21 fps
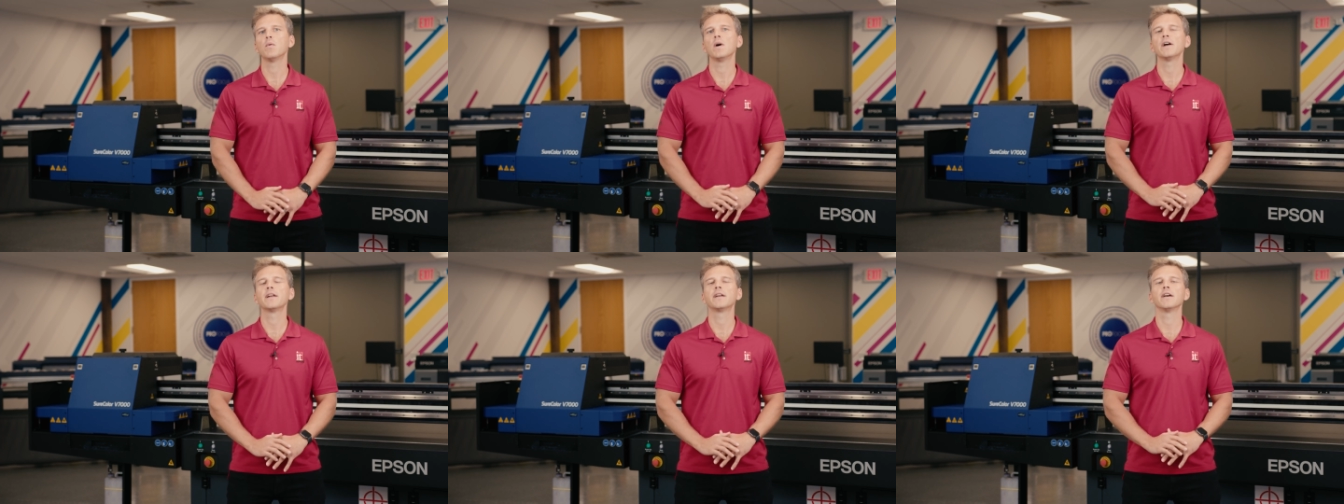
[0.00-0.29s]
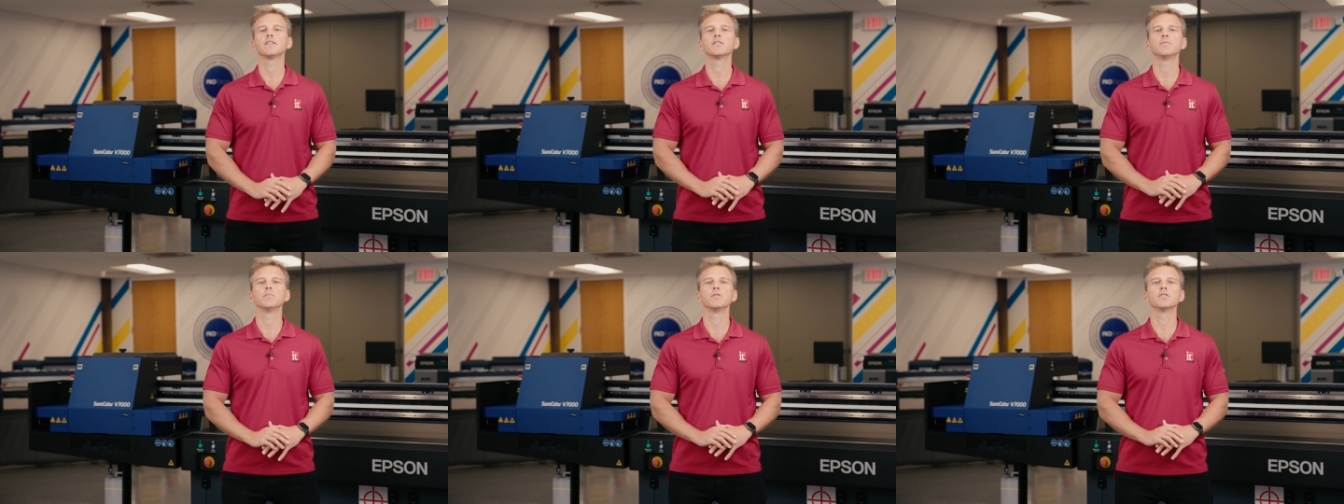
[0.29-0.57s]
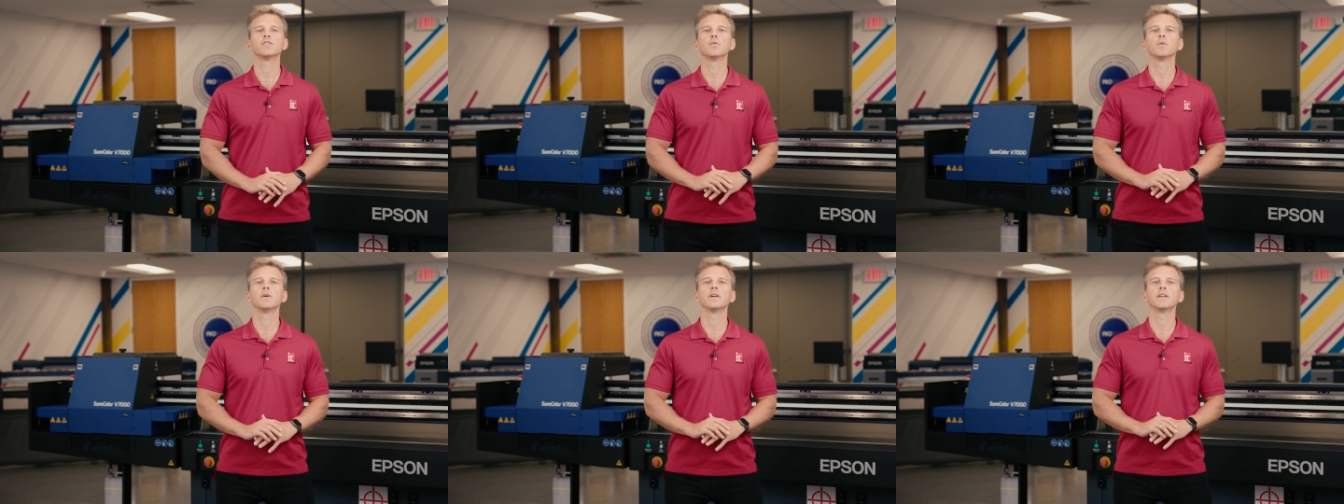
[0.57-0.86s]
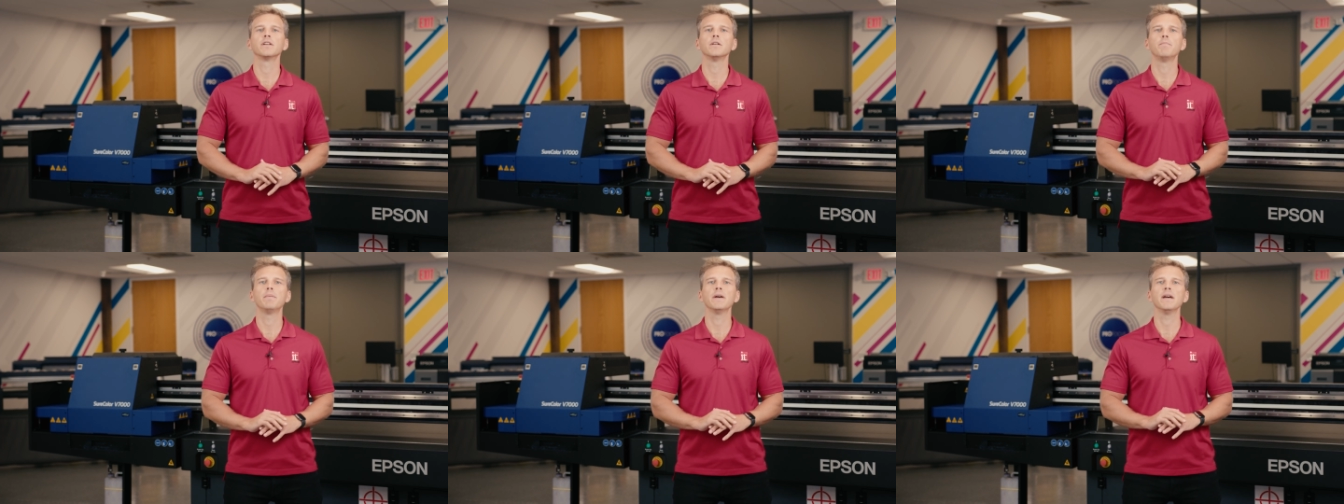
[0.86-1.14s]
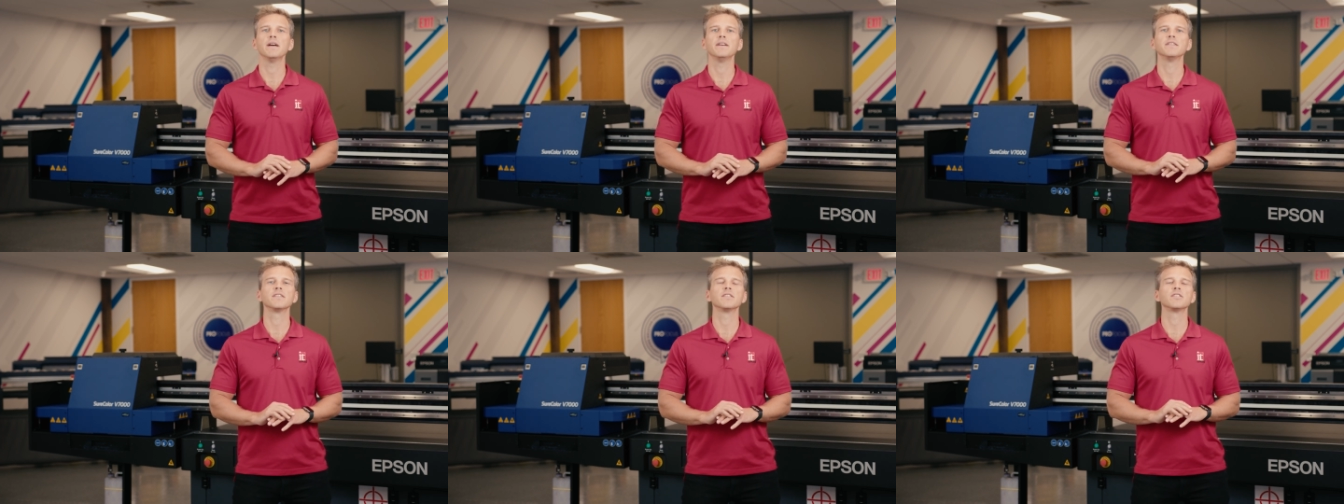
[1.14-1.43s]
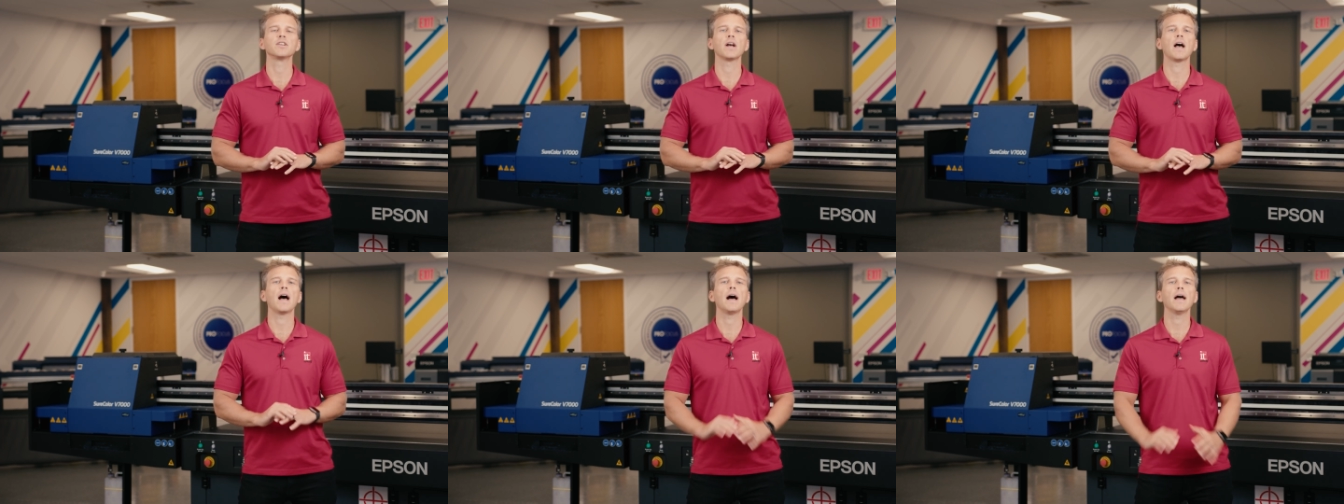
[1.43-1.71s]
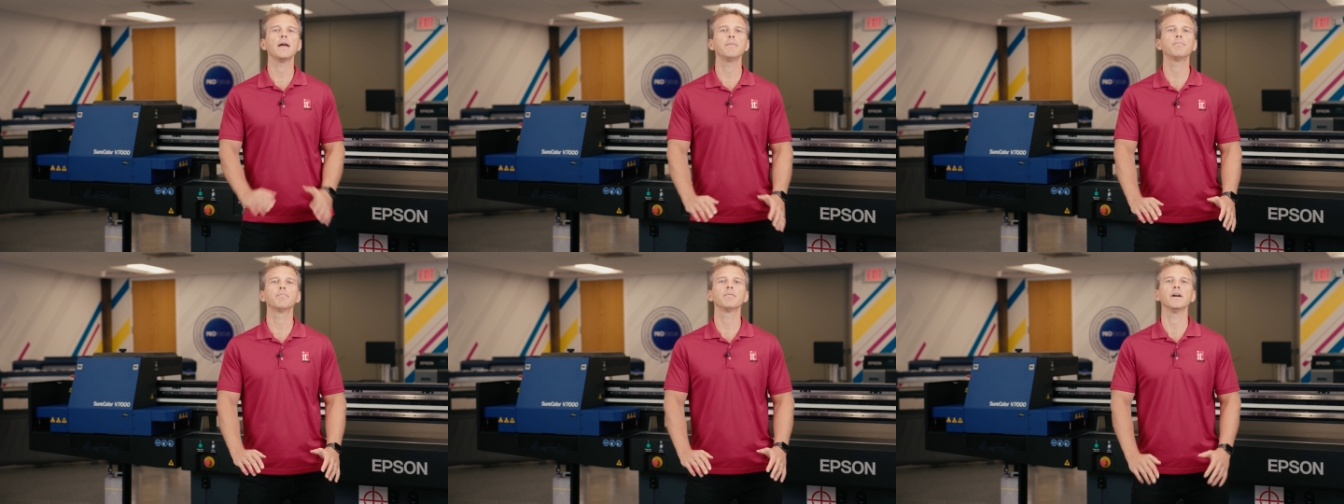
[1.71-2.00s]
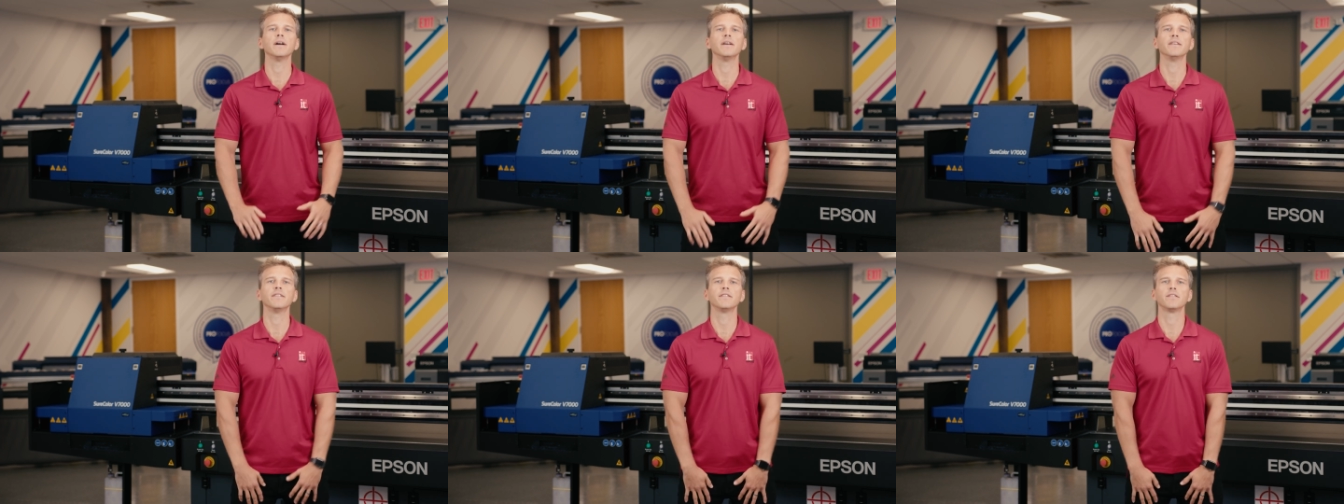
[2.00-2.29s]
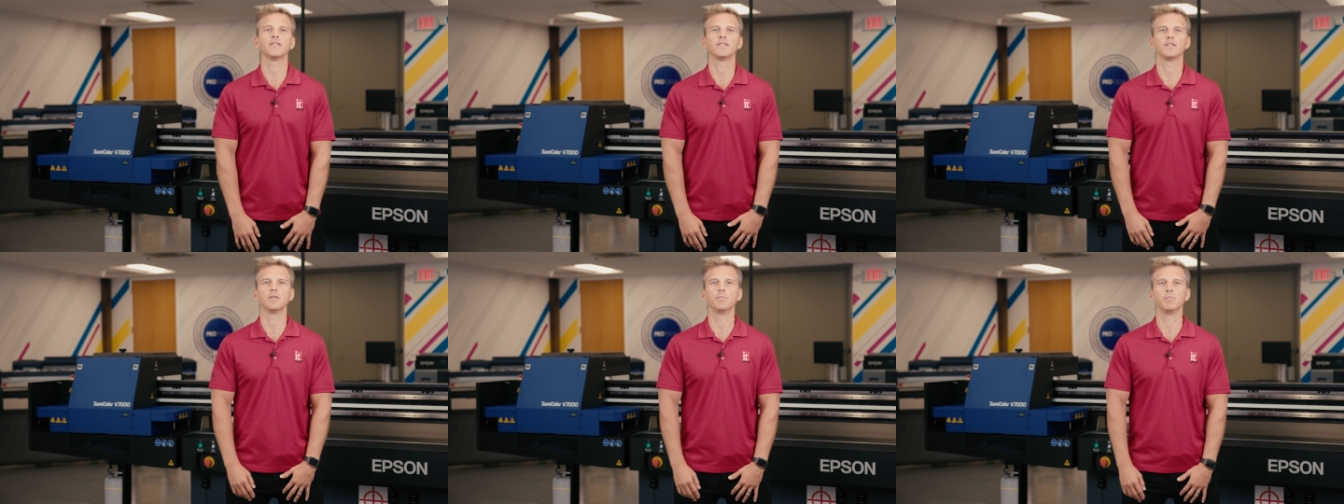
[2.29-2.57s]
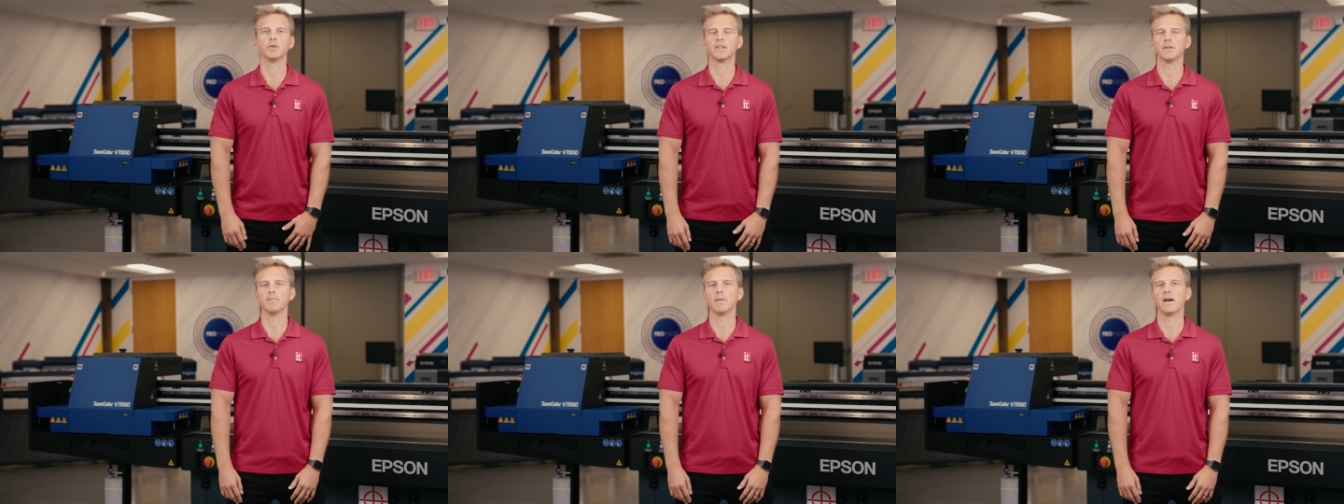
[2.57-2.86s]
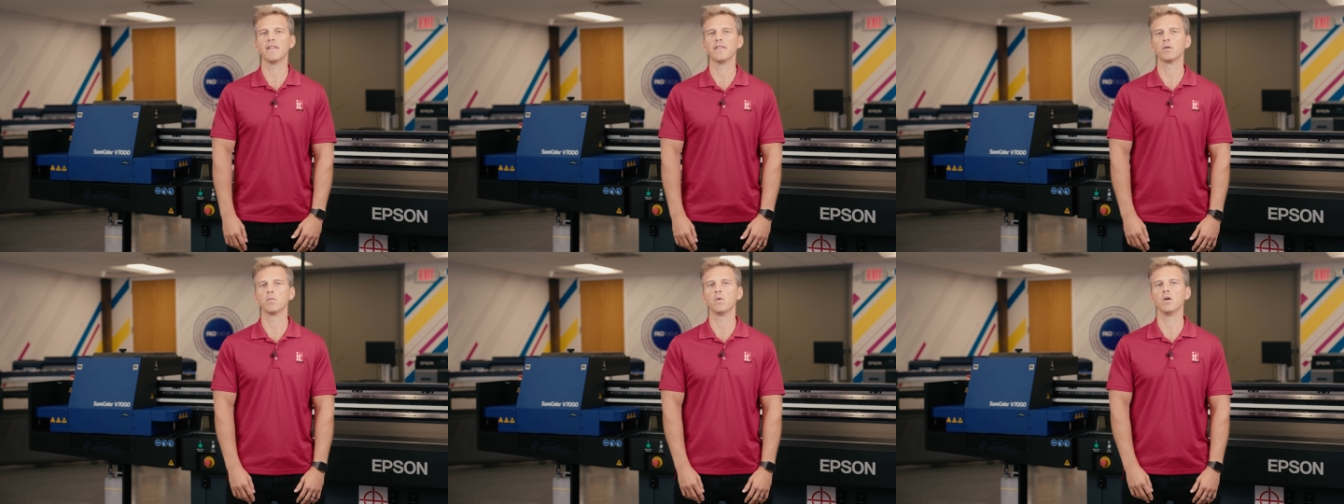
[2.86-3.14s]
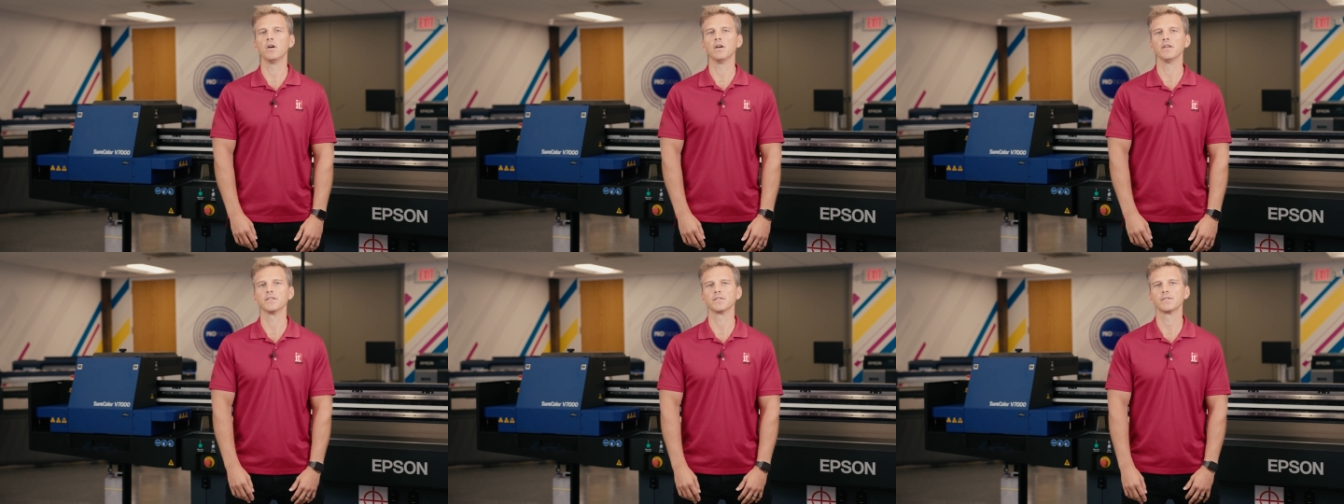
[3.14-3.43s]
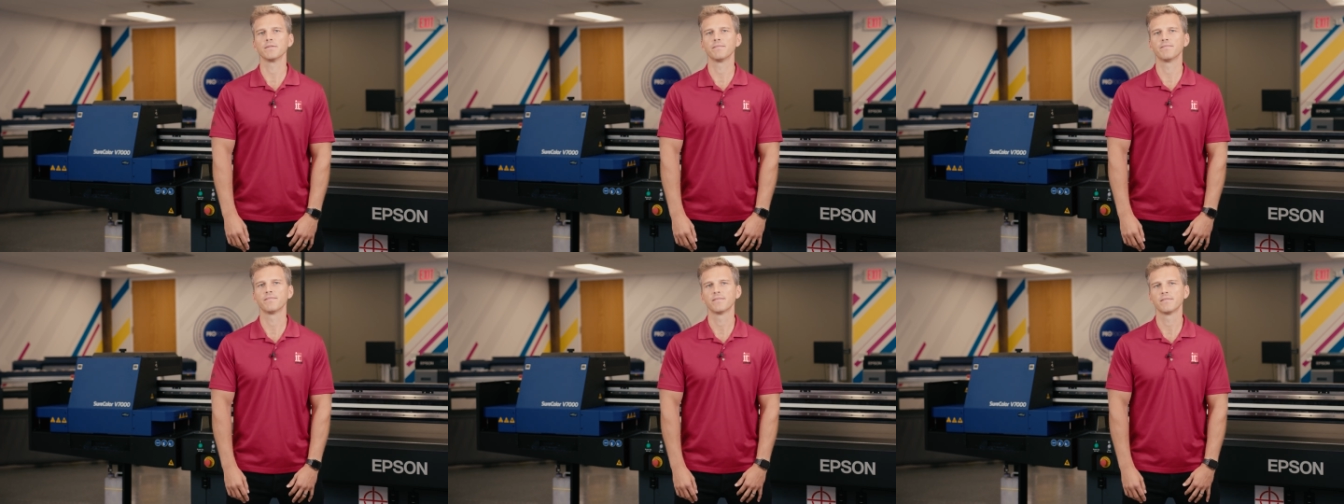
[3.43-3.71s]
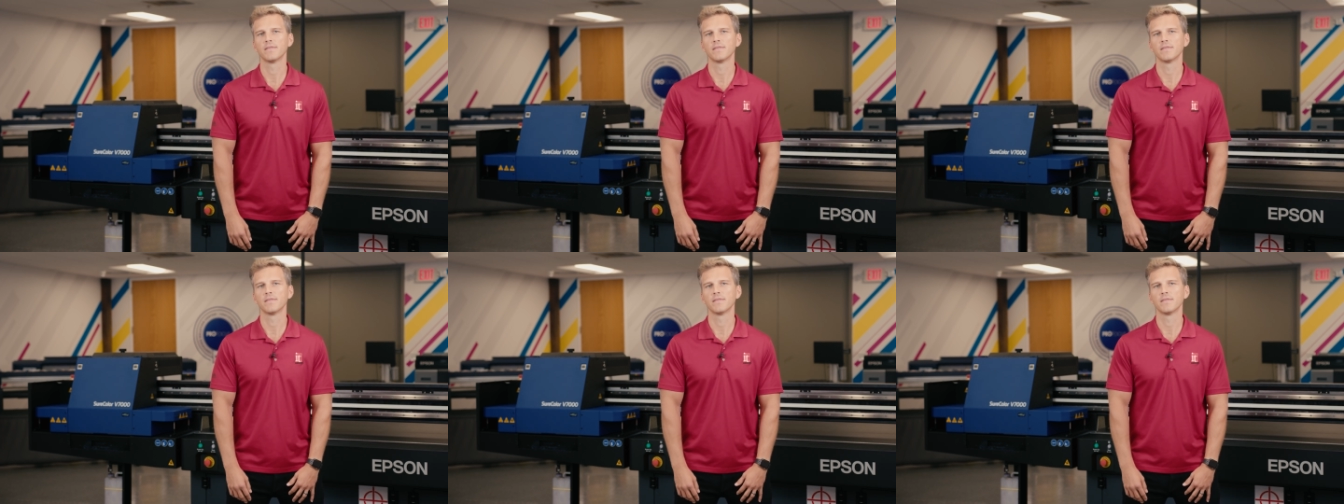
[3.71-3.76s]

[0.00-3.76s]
why customers are willing to pay such a high price to put them on their walls.